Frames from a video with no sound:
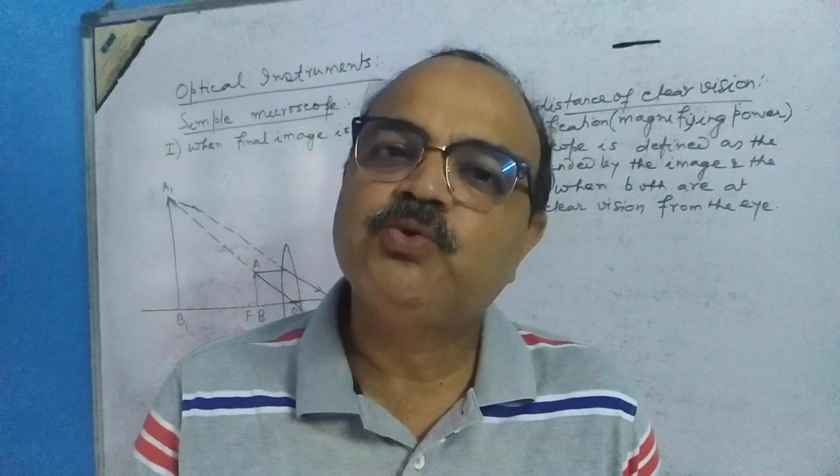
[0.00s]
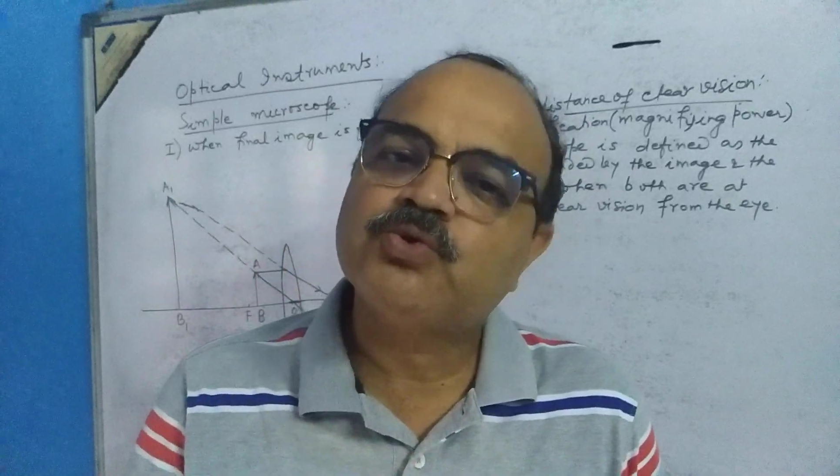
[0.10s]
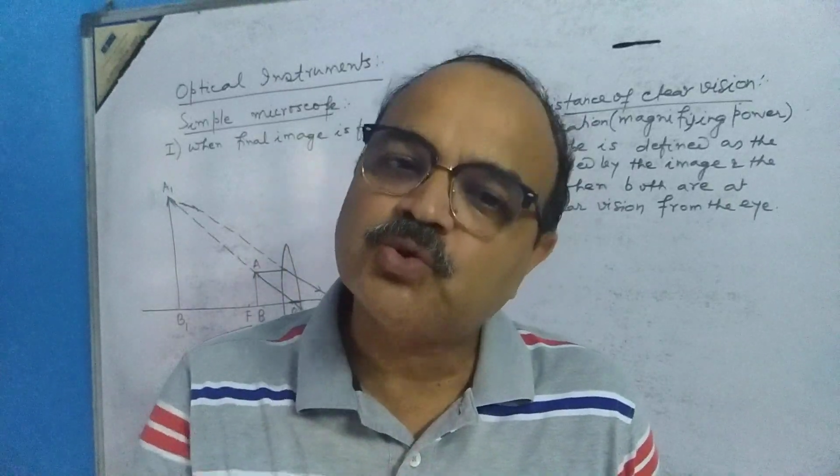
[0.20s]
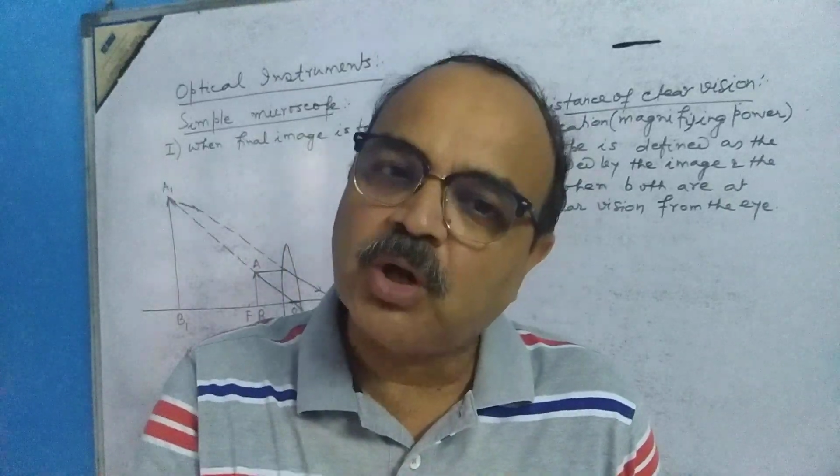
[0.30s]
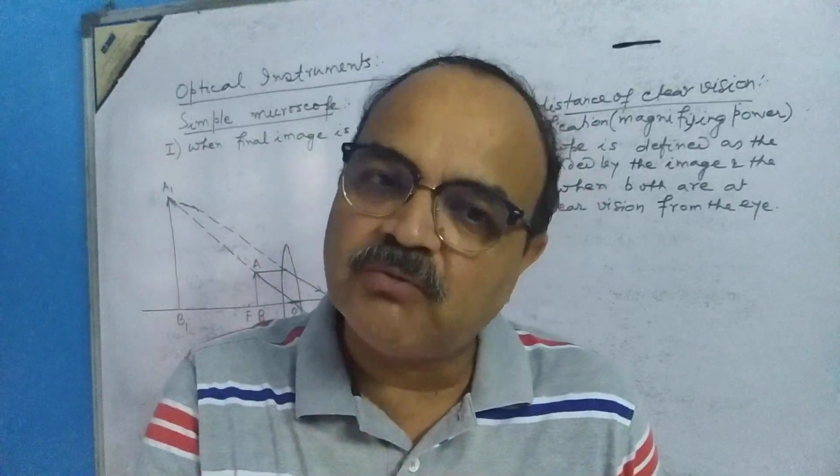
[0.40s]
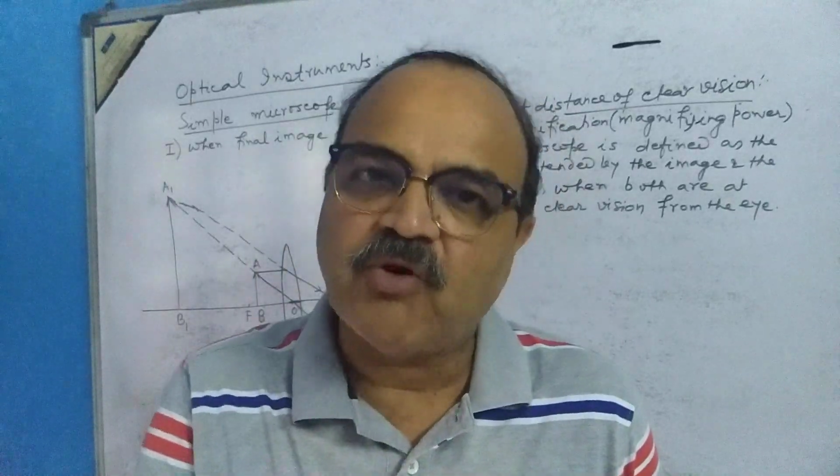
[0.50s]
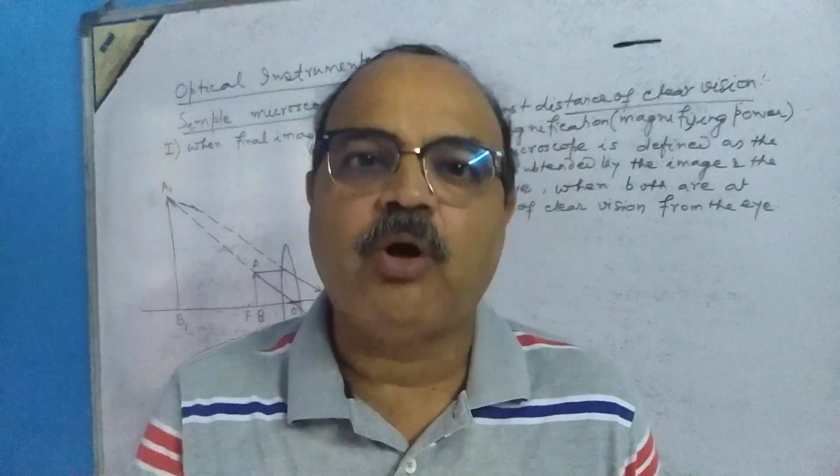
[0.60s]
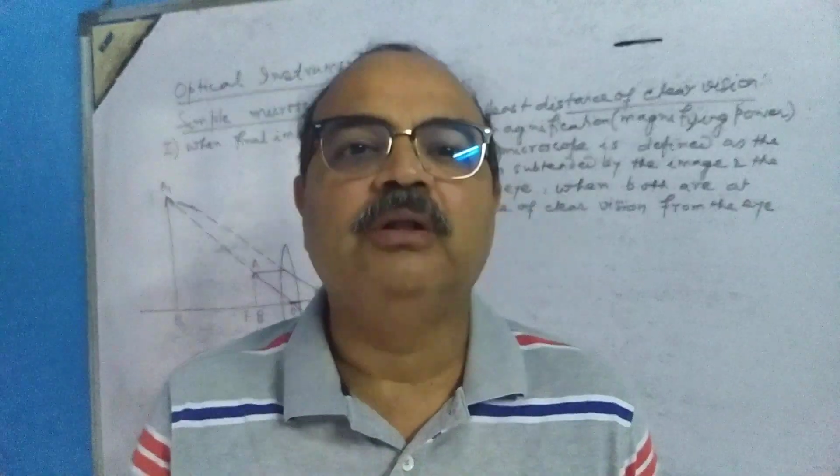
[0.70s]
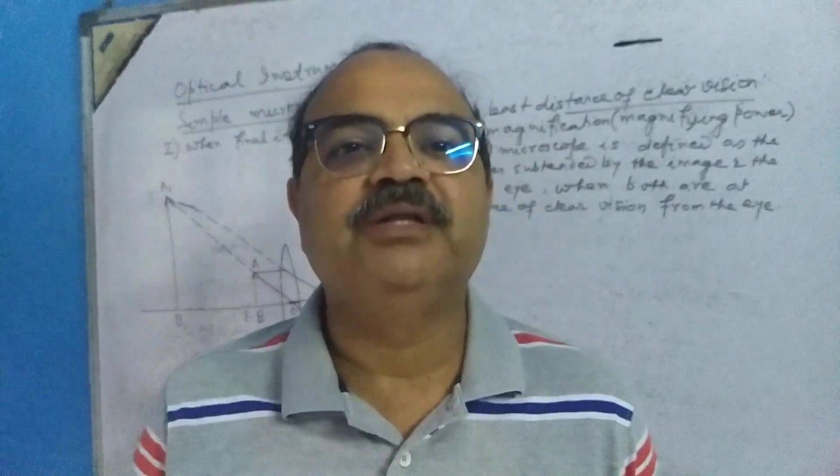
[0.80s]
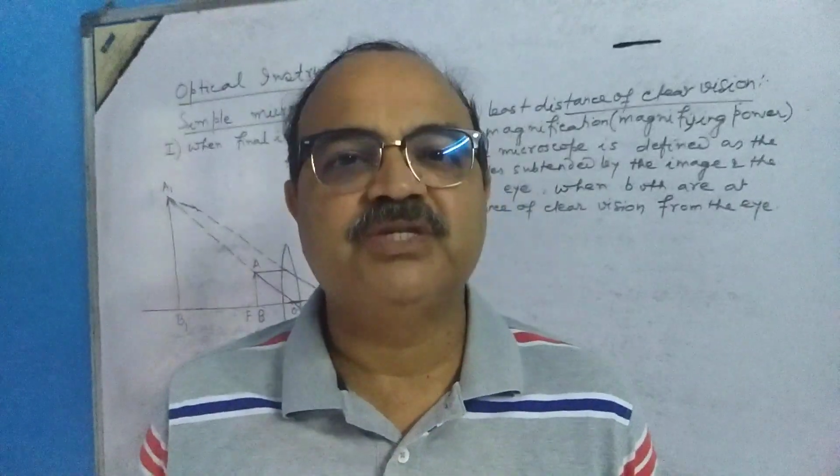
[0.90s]
solve
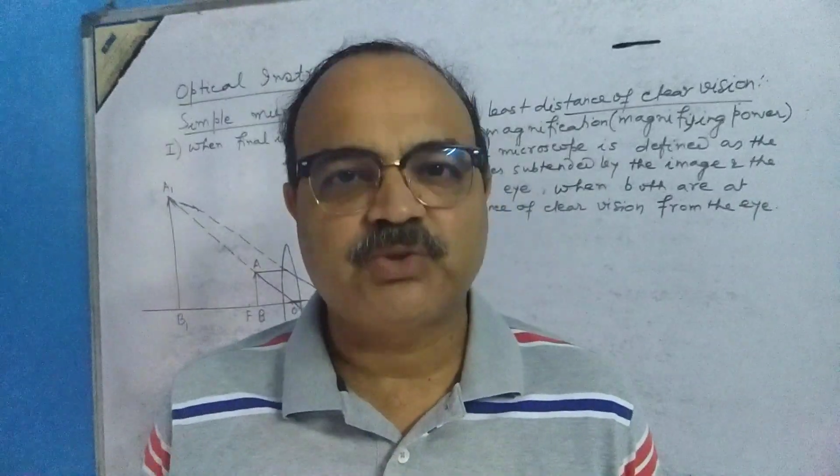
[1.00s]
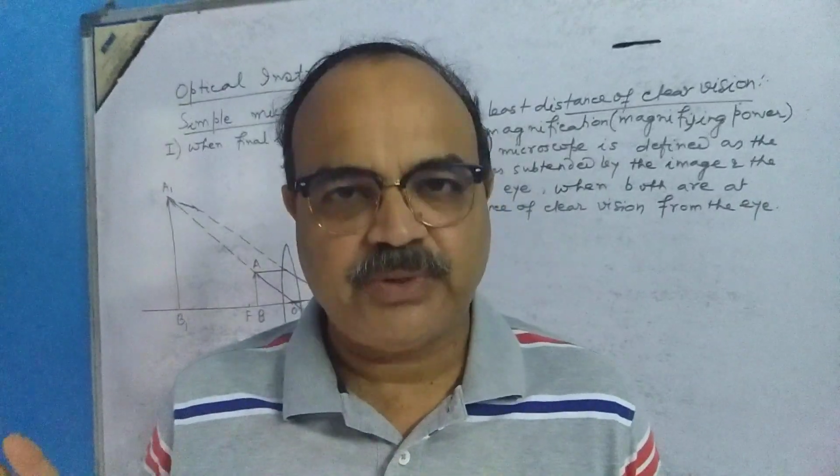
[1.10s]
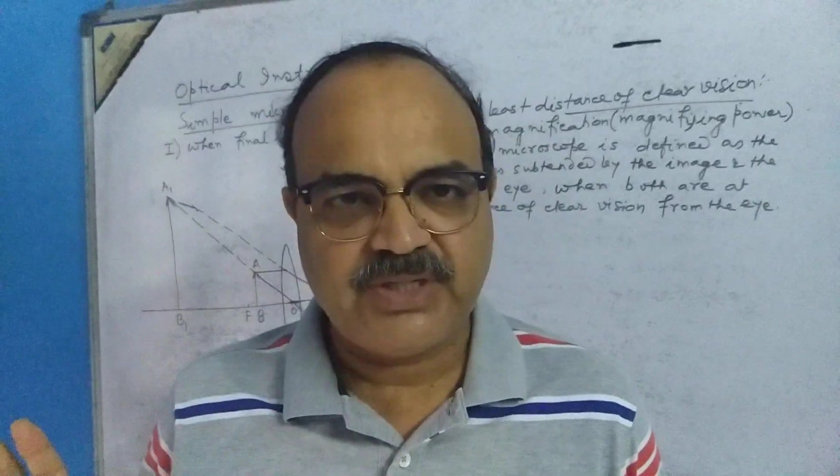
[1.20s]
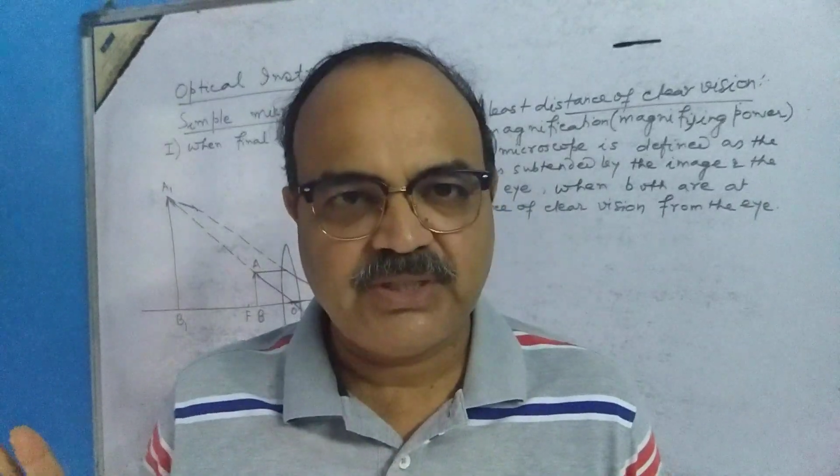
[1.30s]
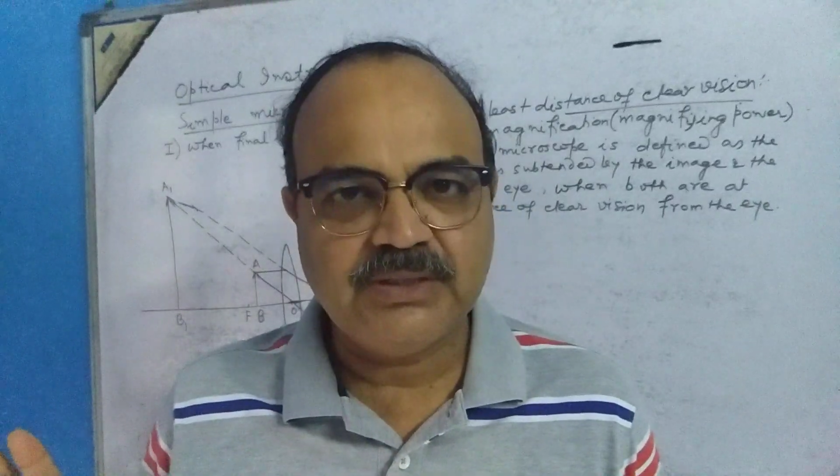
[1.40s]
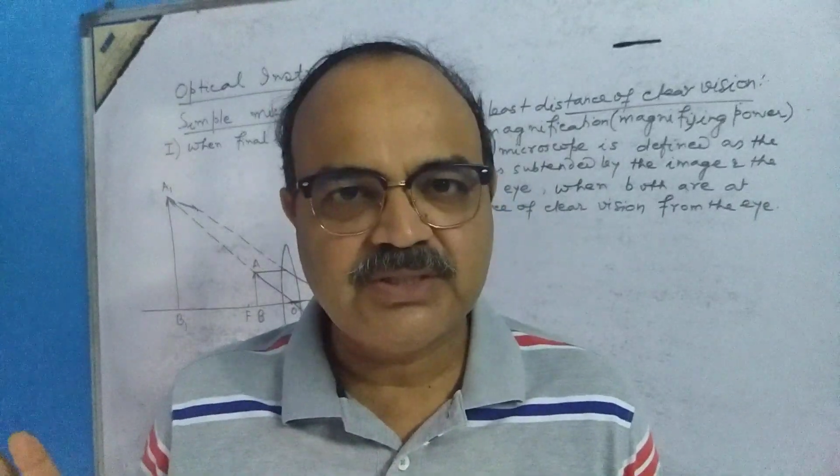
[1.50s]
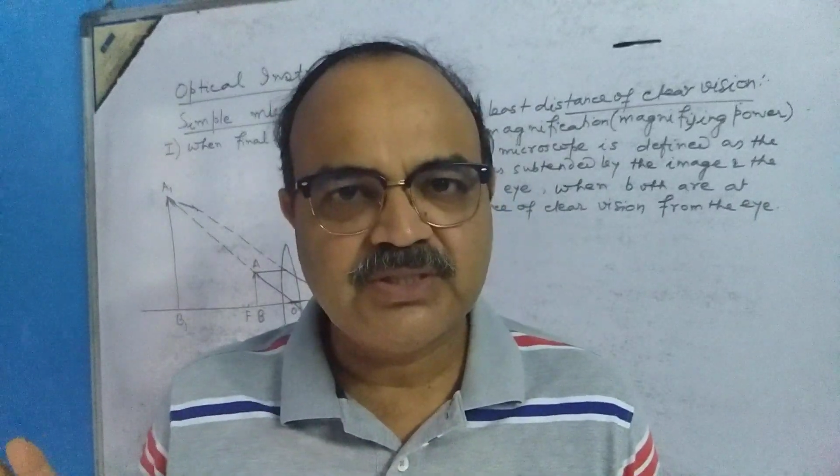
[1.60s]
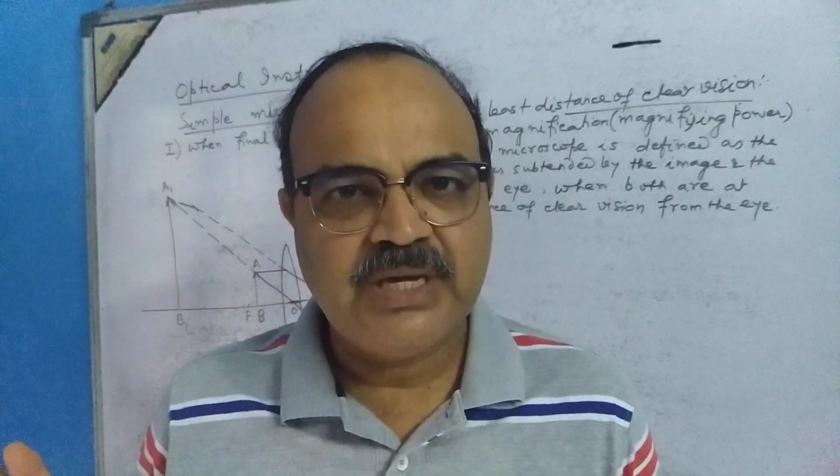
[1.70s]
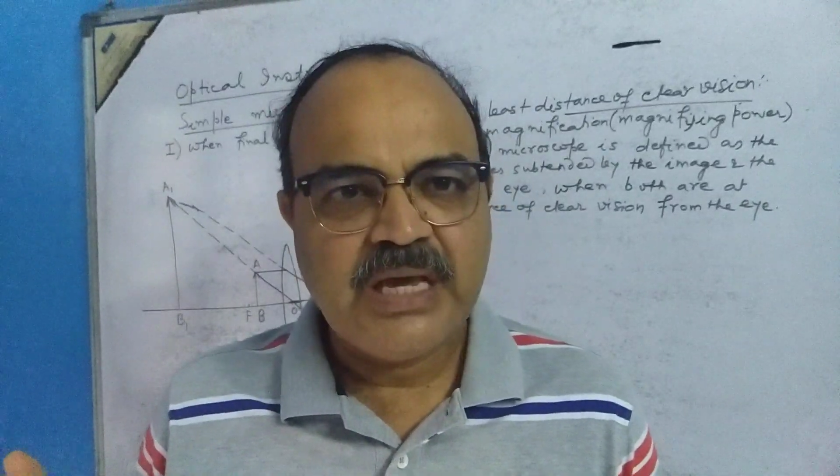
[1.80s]
all these questions